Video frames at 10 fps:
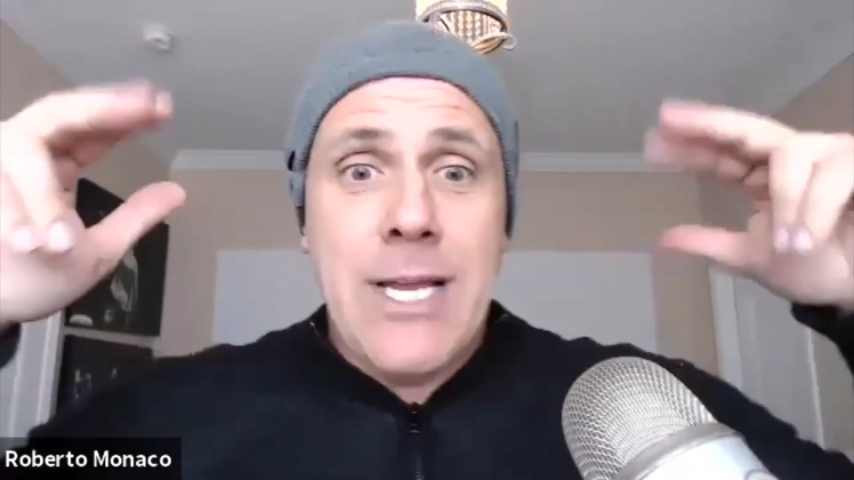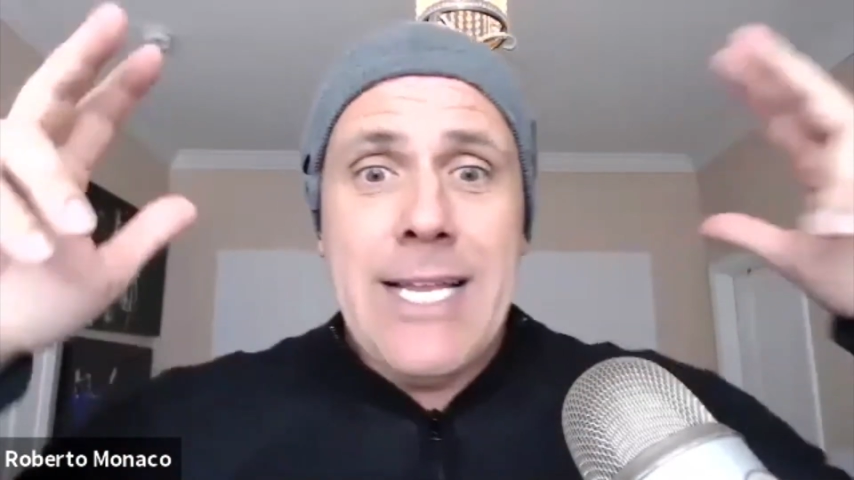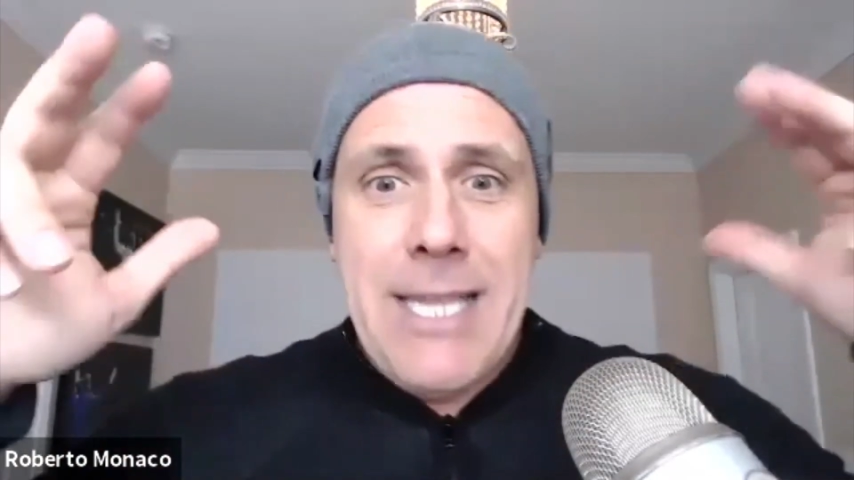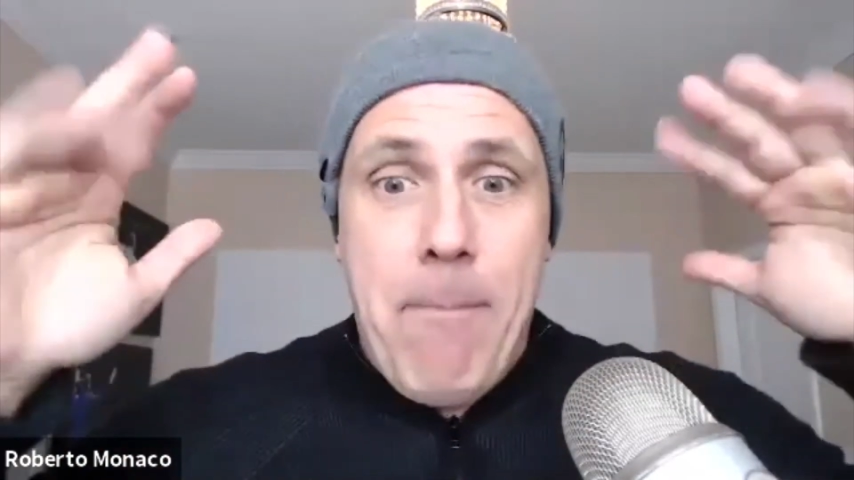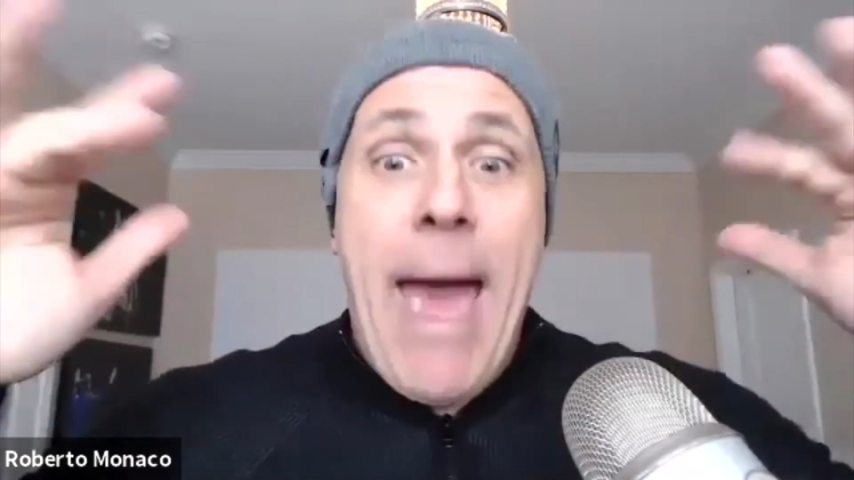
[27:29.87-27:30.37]

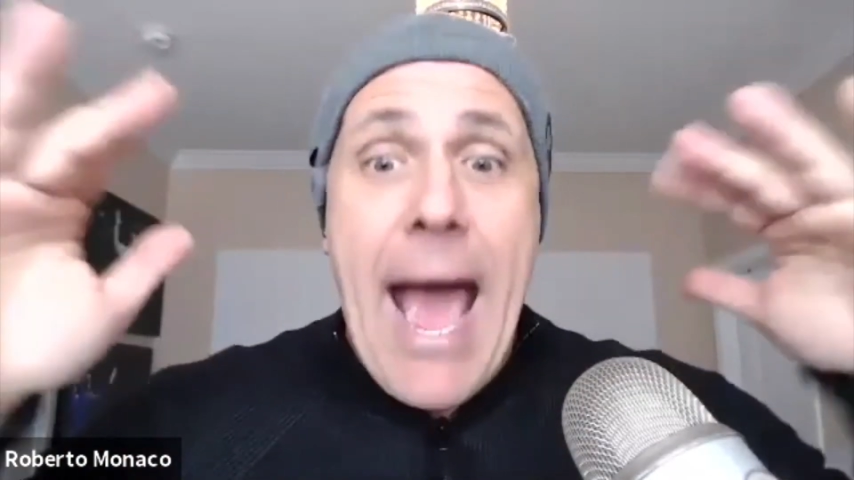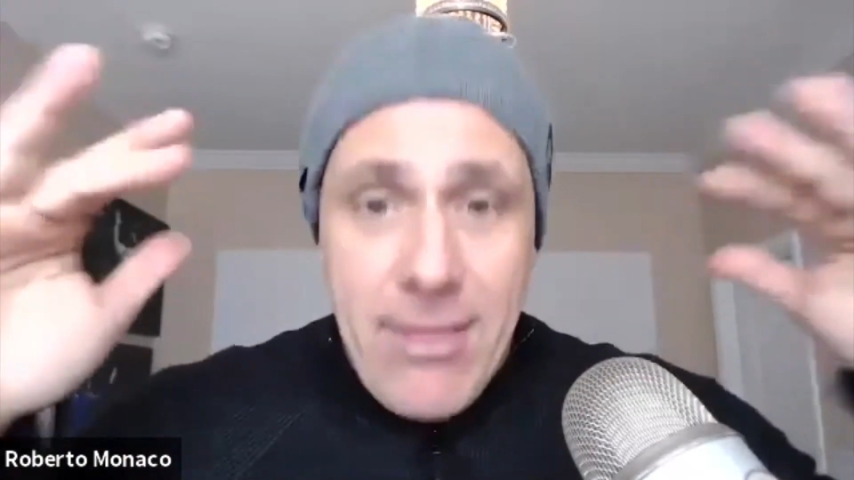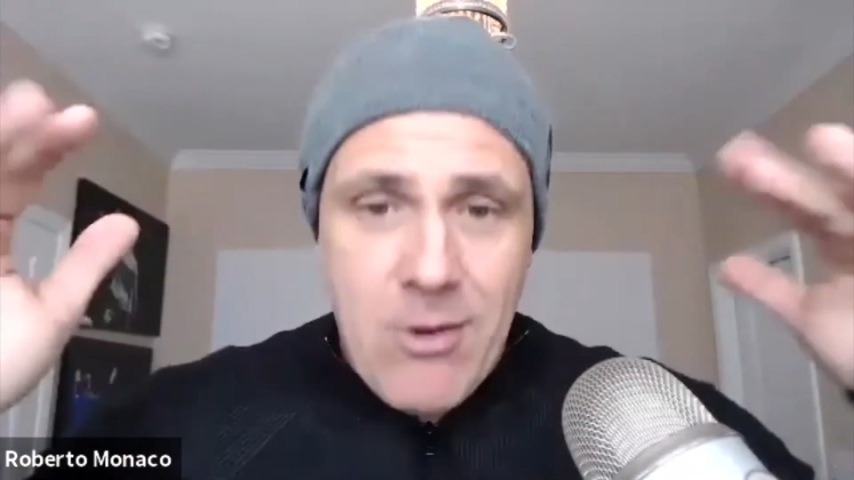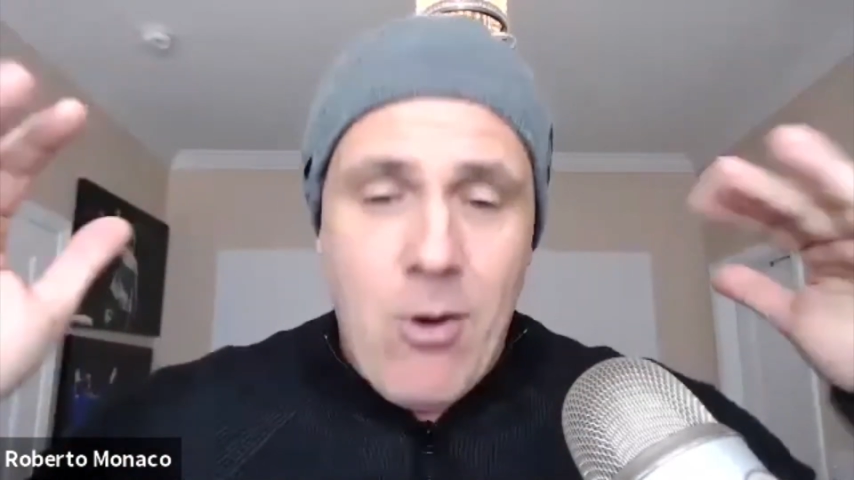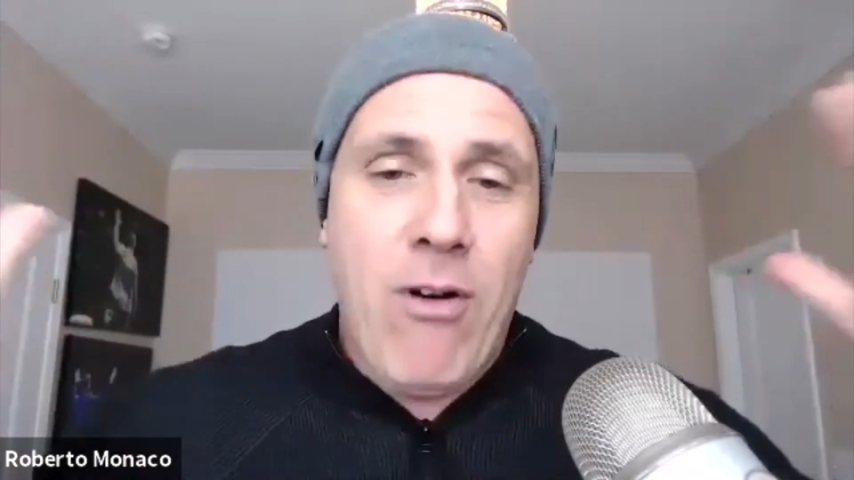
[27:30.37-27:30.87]
the
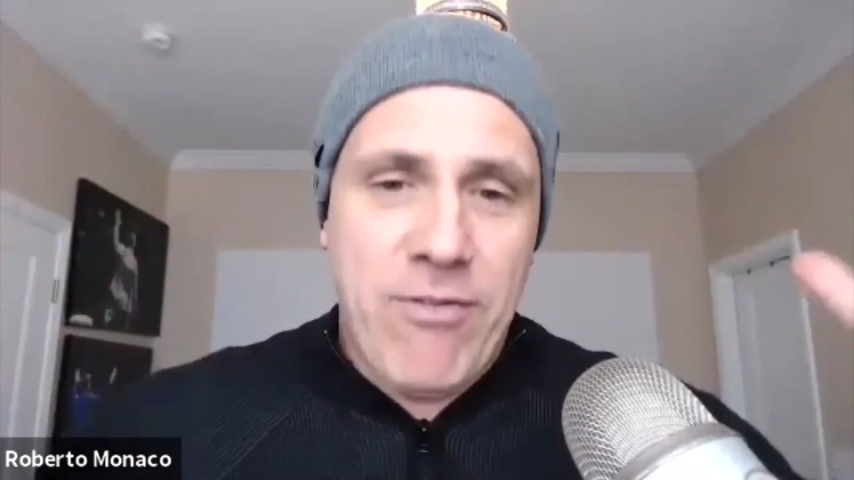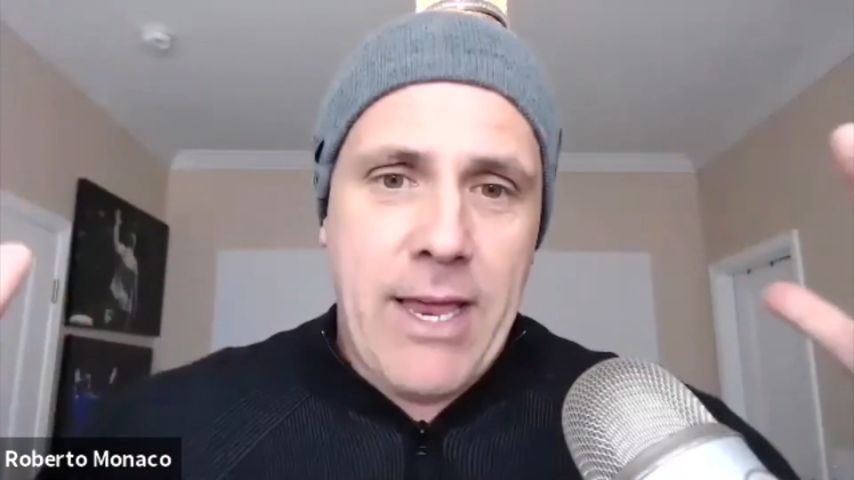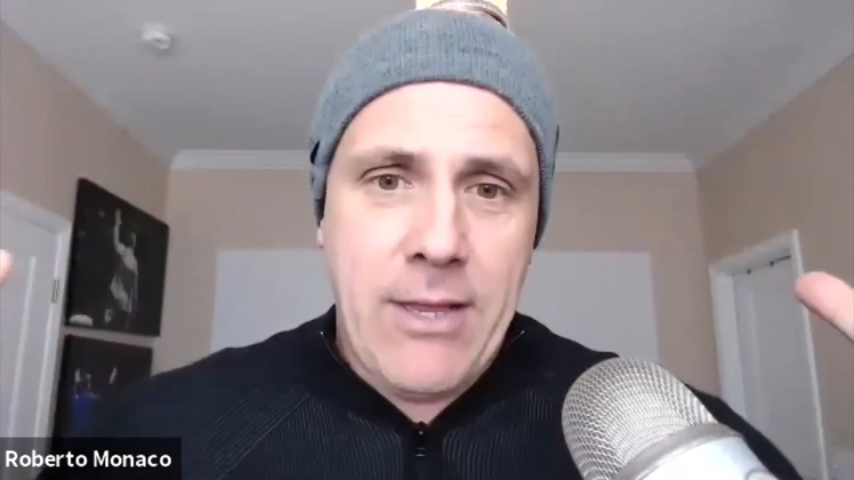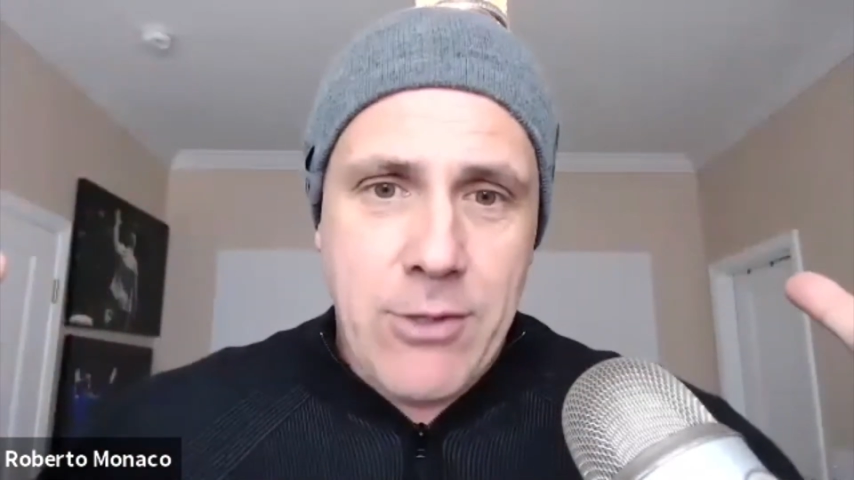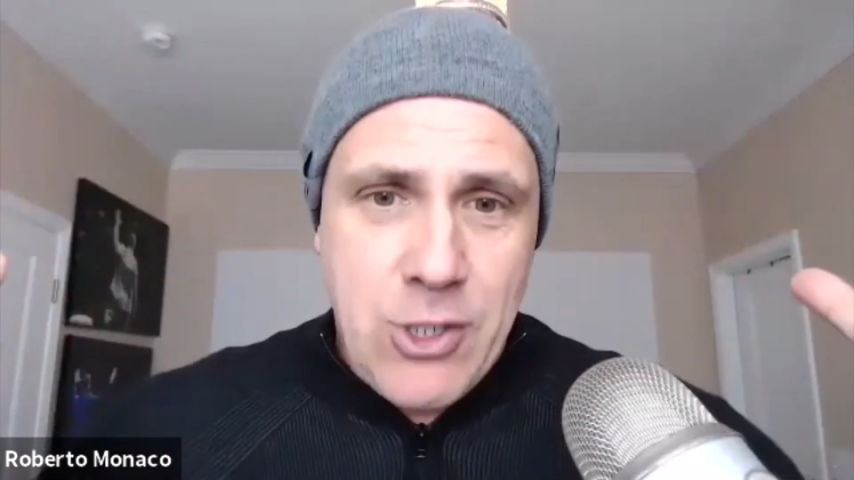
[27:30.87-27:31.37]
pattern of the
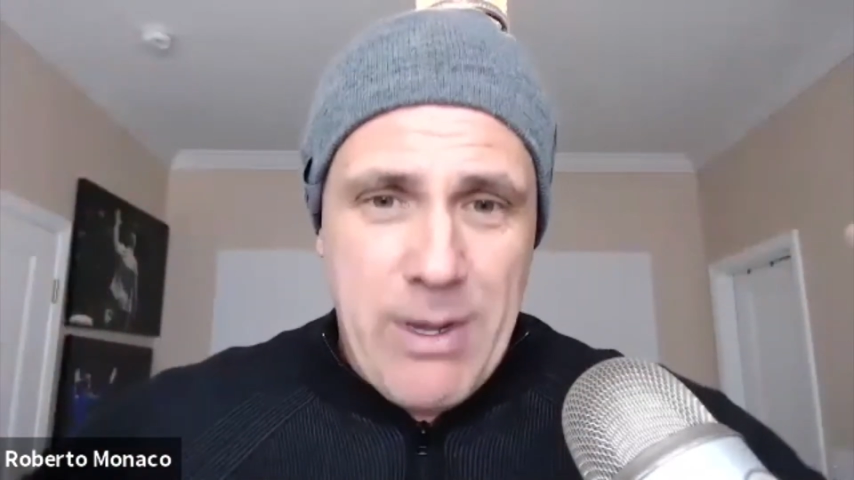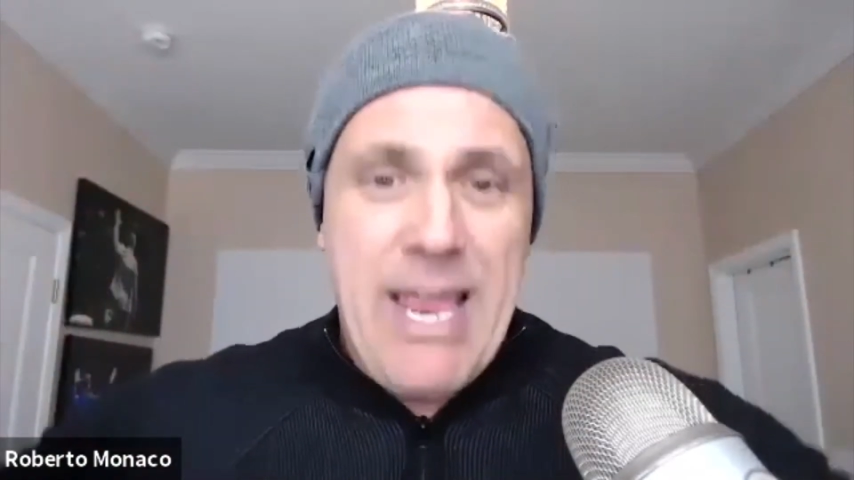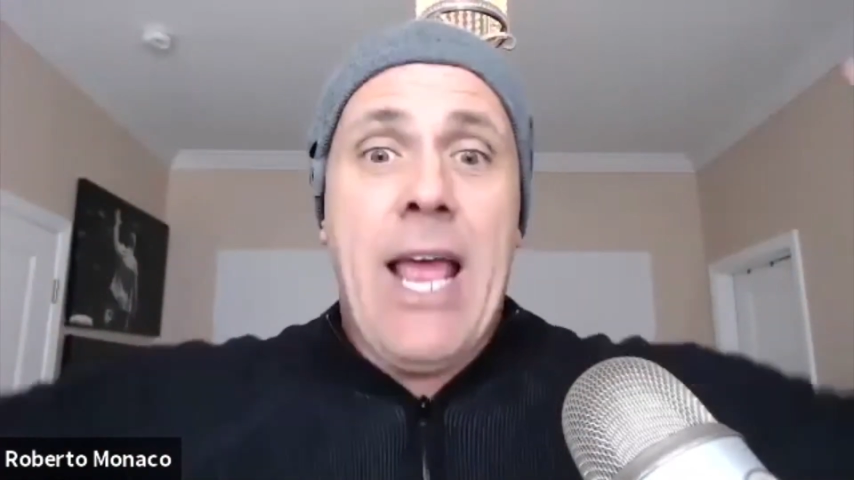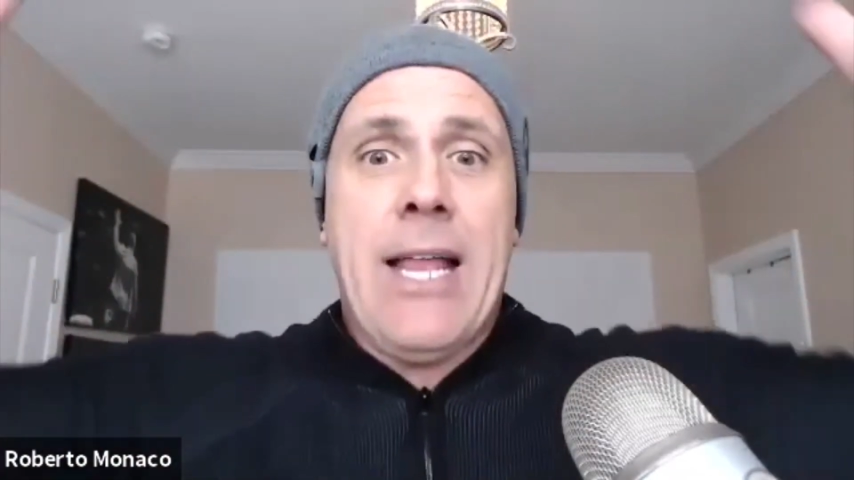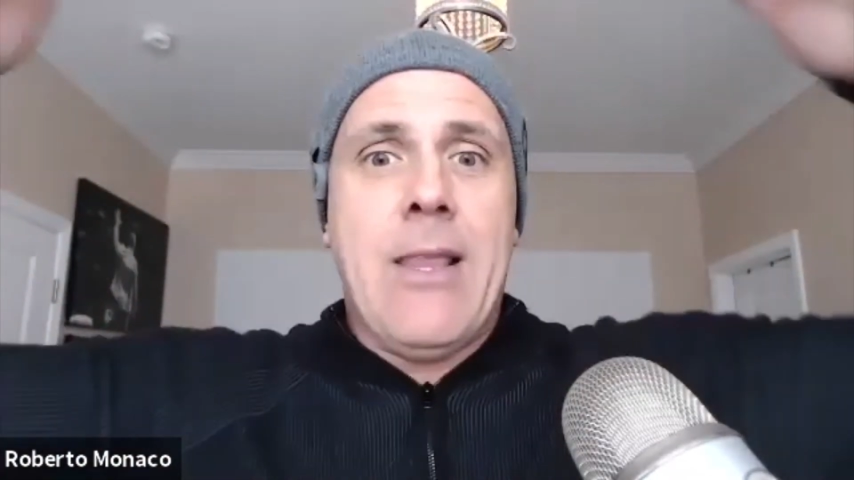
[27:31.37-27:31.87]
industry.
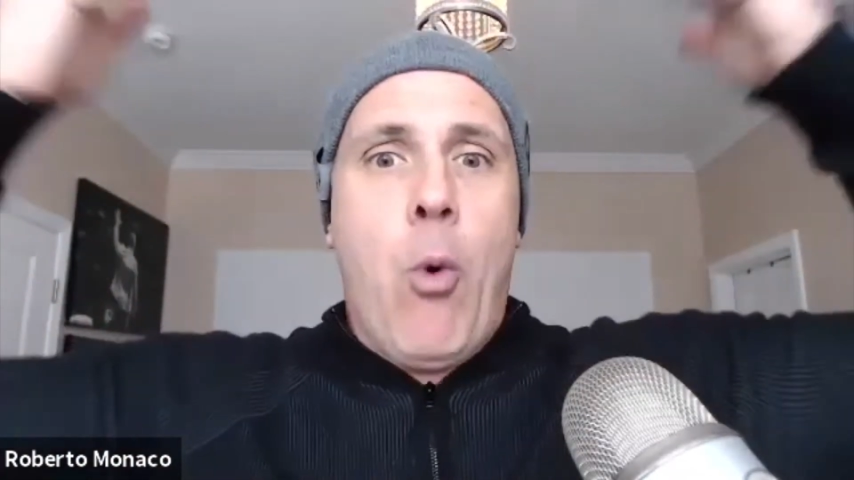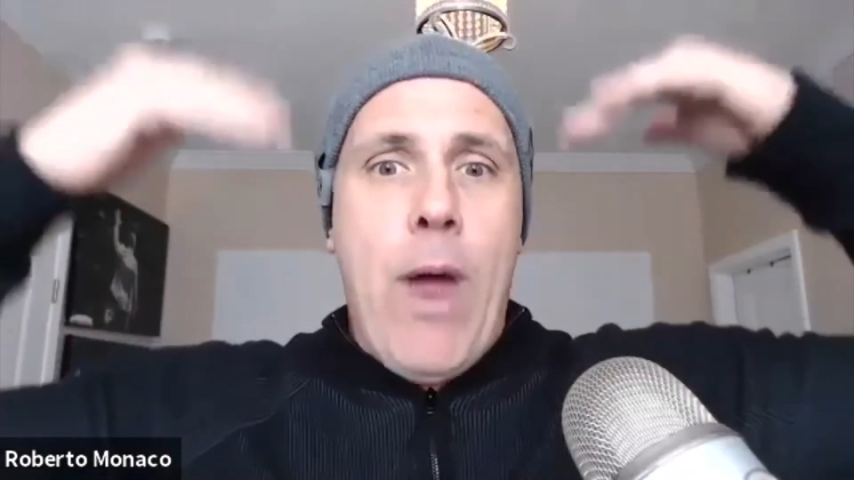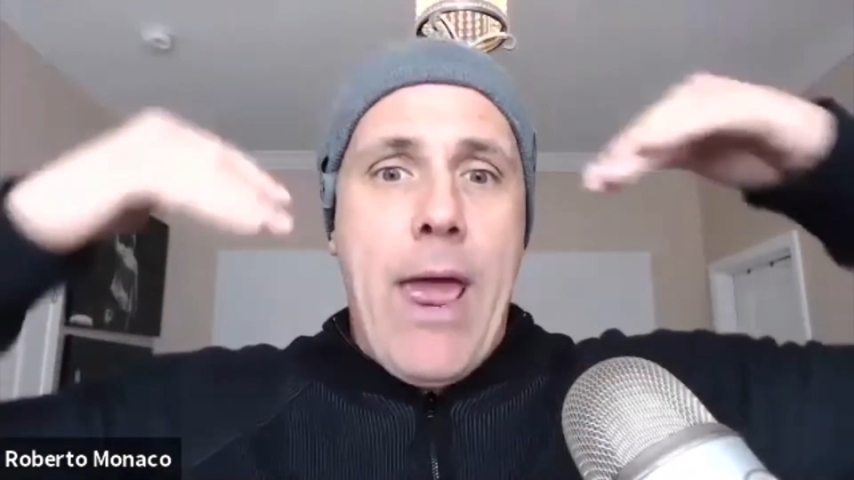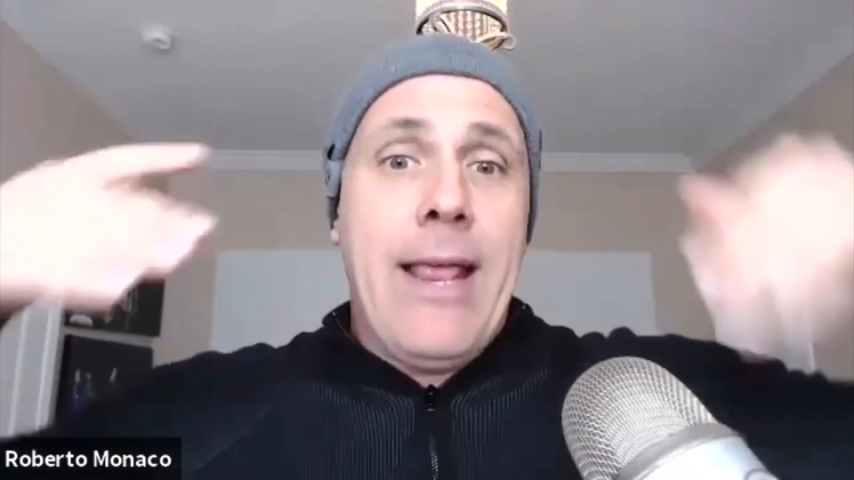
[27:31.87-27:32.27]
The way